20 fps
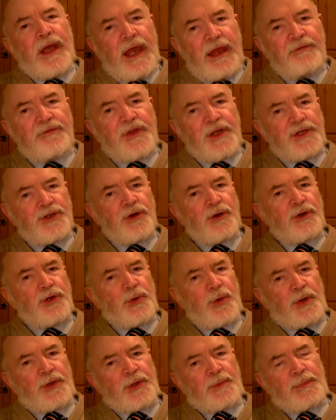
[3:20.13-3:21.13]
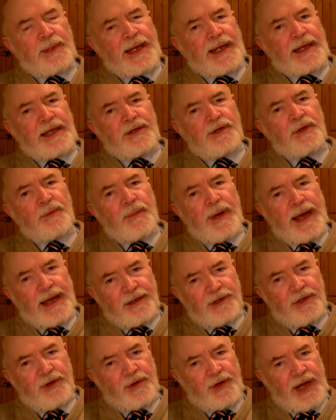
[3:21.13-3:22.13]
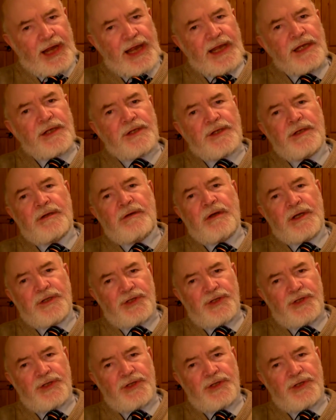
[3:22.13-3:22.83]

if they told you on the plane, you might create